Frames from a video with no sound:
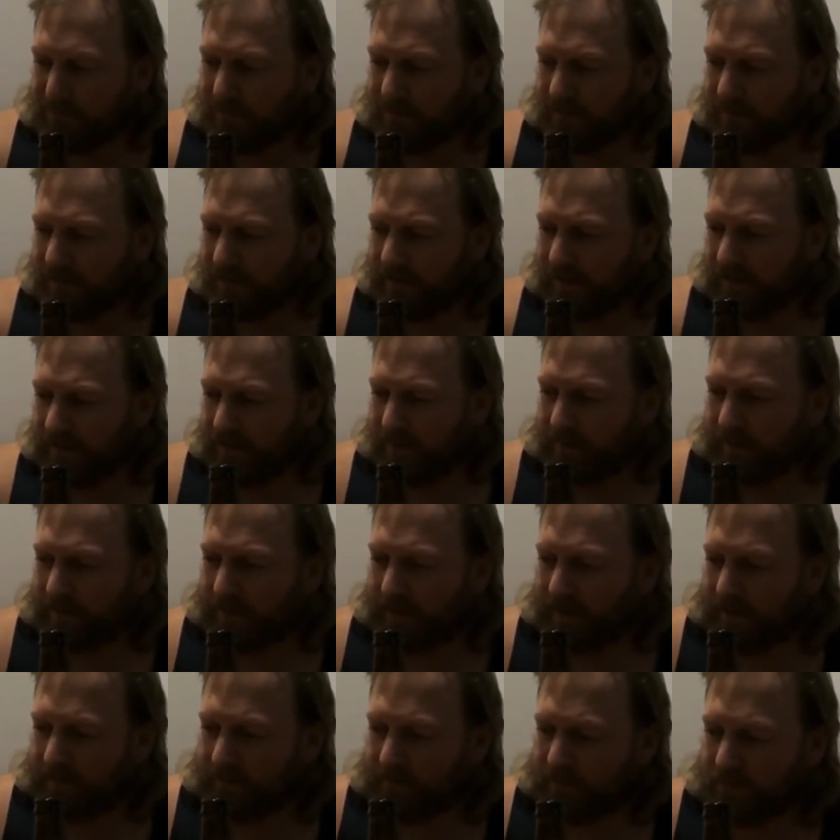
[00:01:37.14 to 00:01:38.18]
you can only
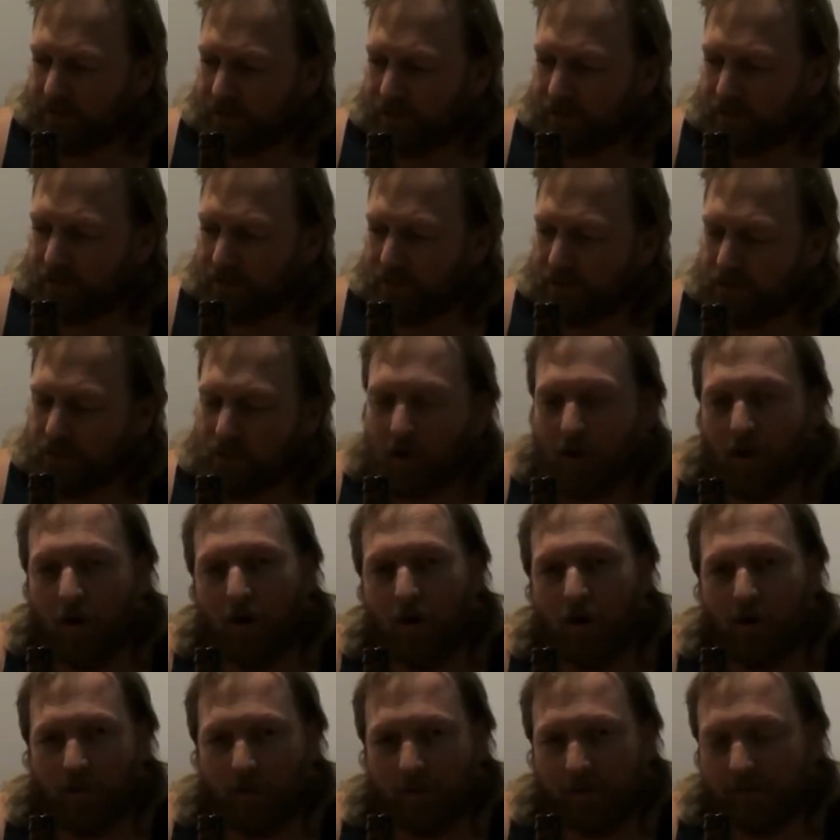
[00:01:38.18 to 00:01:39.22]
pick it up in June or
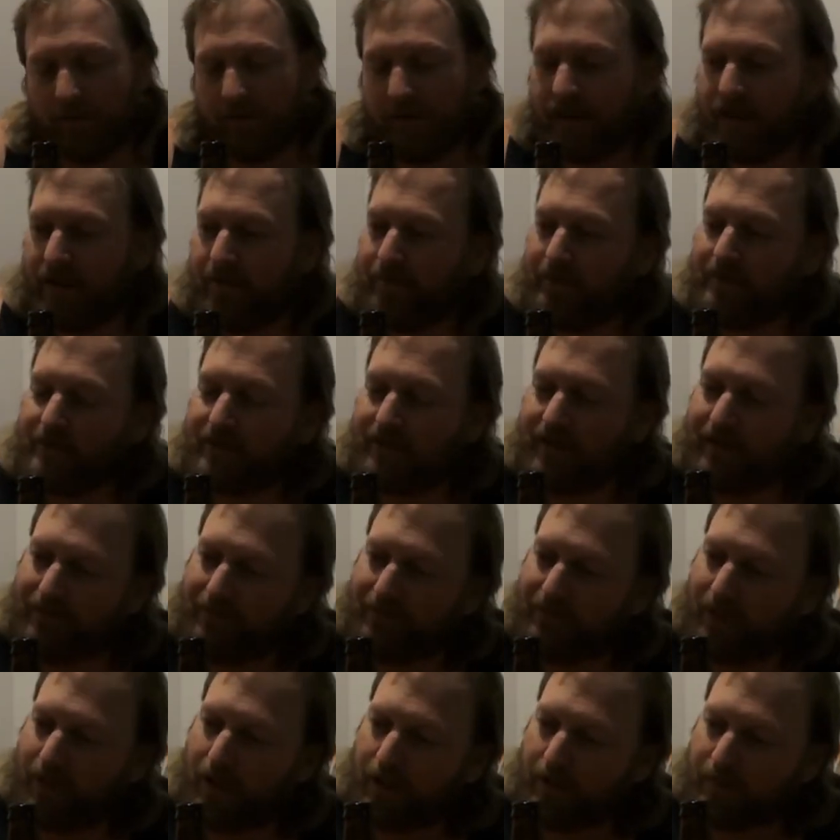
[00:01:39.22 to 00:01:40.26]
July, or you know, if it's
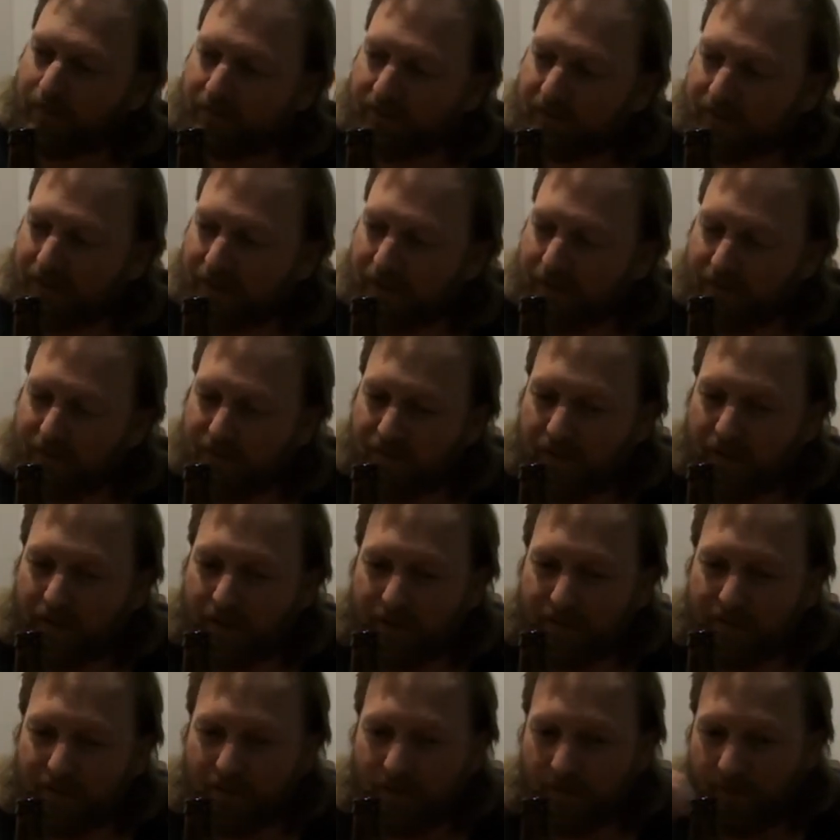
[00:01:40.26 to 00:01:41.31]
left over, so that's the
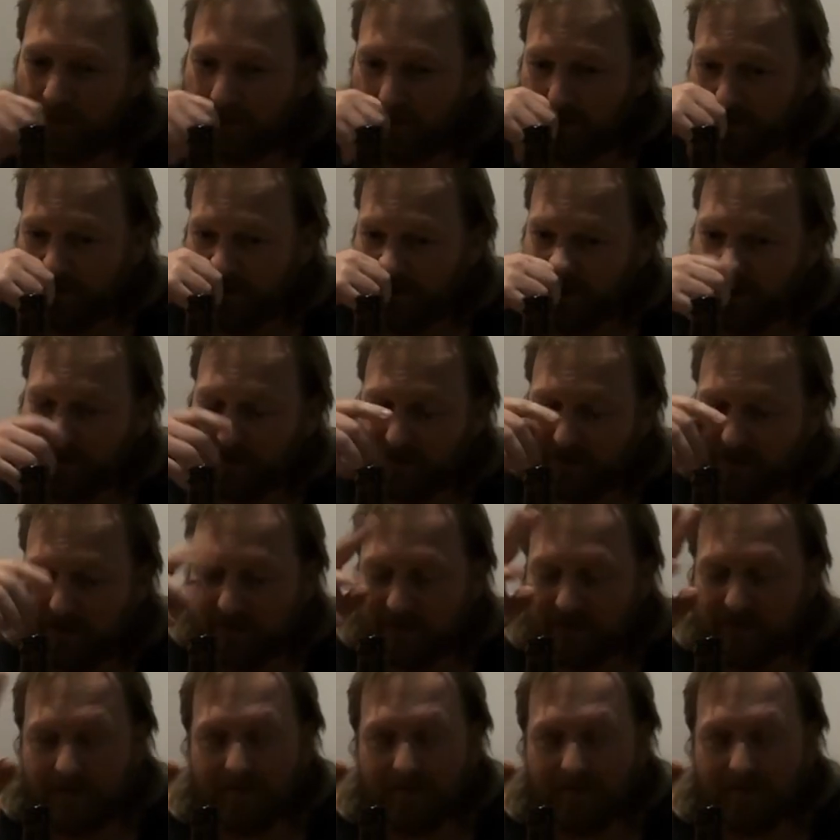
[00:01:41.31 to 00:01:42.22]
only time they release it.